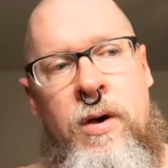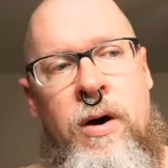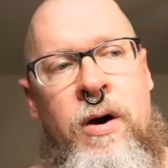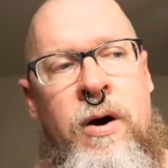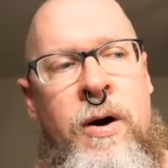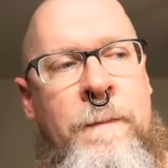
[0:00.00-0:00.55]

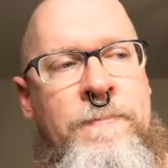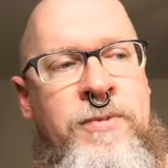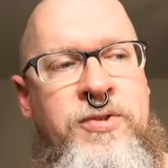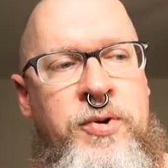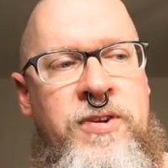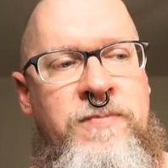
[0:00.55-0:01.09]
Um, the
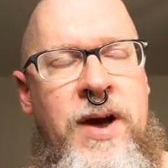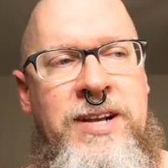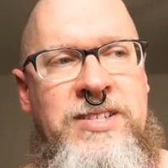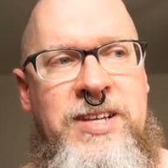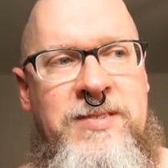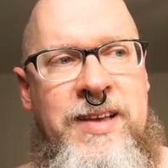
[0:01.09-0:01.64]
sort of
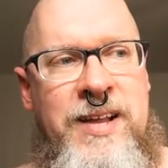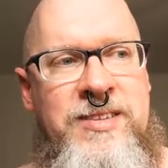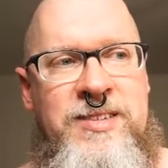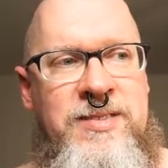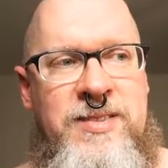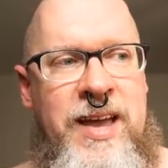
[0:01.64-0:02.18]
mindset
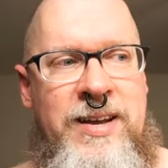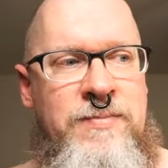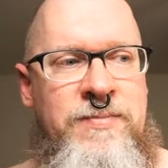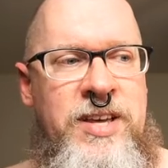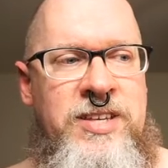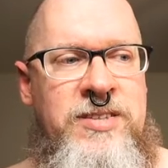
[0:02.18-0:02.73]
that's
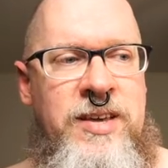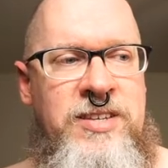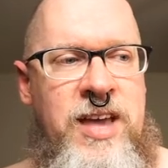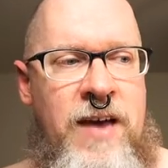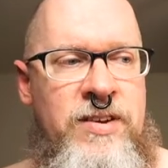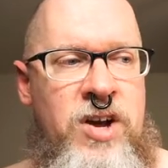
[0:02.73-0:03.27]
that these things
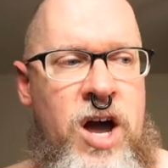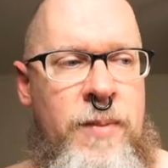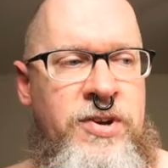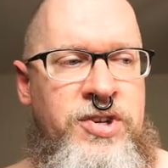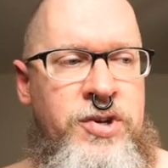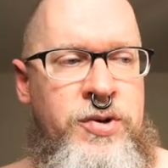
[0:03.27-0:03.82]
have in
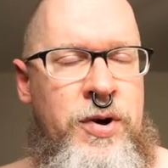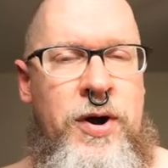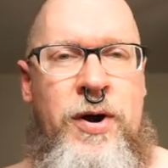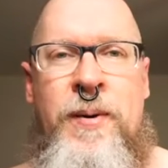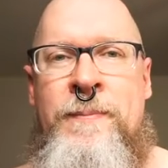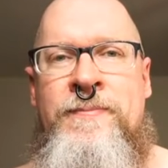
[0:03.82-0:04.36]
common too
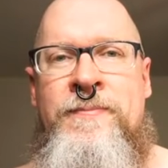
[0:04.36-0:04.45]
are,